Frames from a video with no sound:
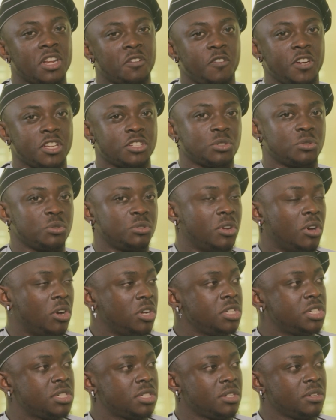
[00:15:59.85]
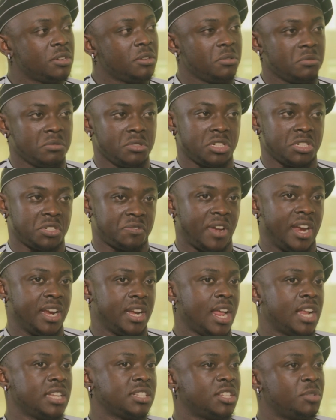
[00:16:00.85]
Netflix does, which is
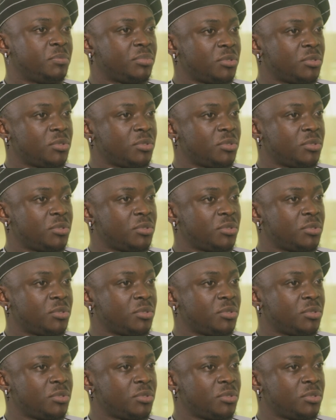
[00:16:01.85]
finance the